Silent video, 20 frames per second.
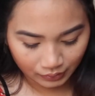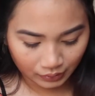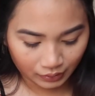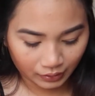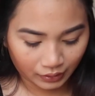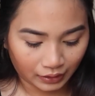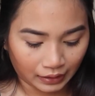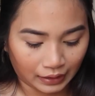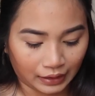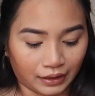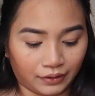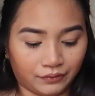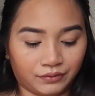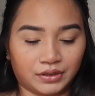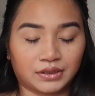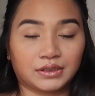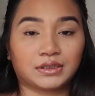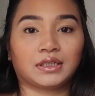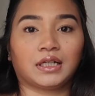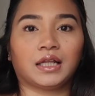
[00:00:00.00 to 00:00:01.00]
I have
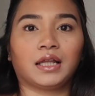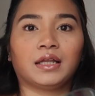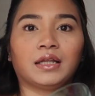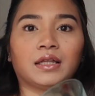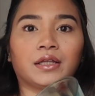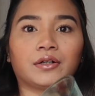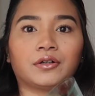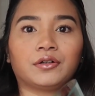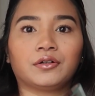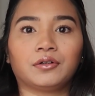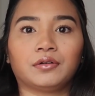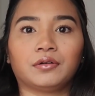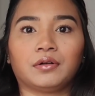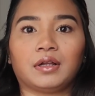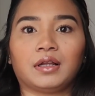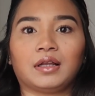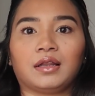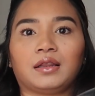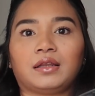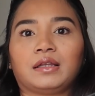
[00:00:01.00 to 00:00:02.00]
this
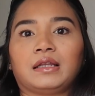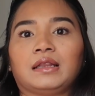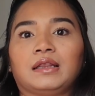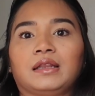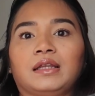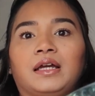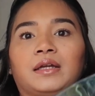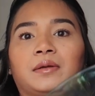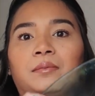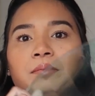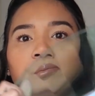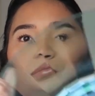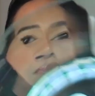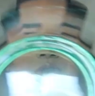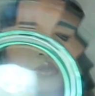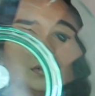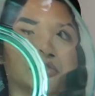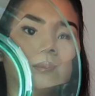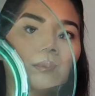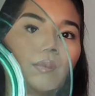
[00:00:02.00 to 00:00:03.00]
little light
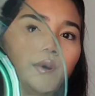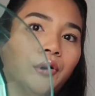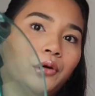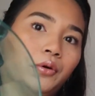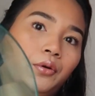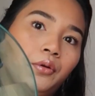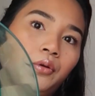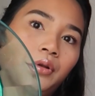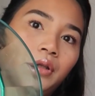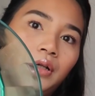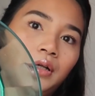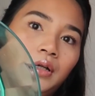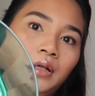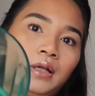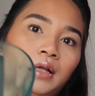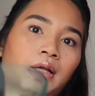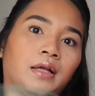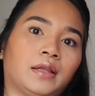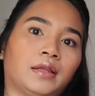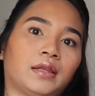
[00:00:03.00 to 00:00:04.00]
blue bowl
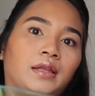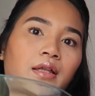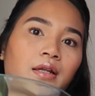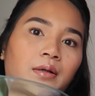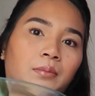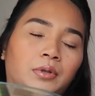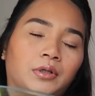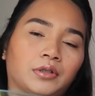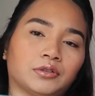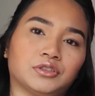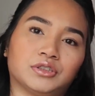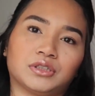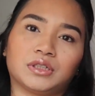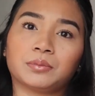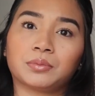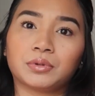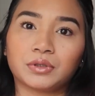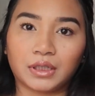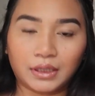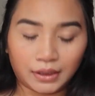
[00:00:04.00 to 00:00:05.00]
that I'm probably just
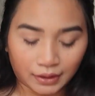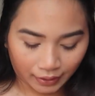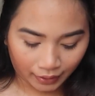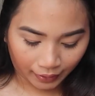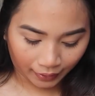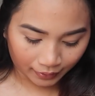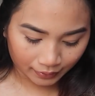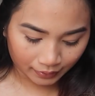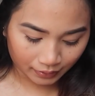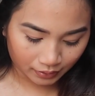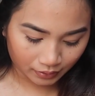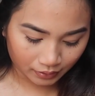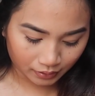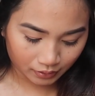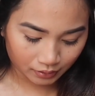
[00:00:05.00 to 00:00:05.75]
gonna put like candy